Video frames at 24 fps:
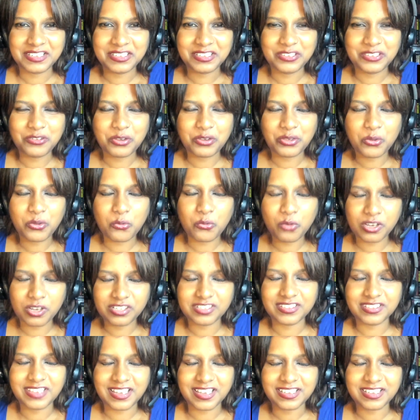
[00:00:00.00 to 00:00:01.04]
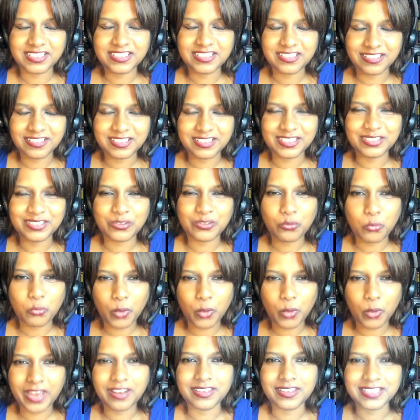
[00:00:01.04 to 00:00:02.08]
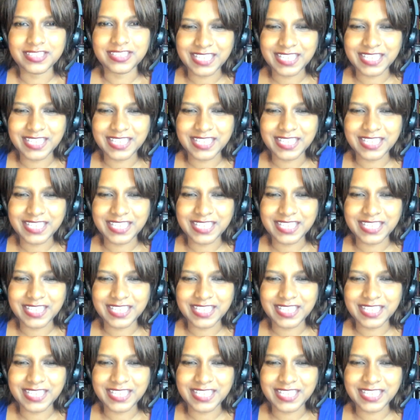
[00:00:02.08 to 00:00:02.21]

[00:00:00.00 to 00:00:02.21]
You're the water that turns the wheel.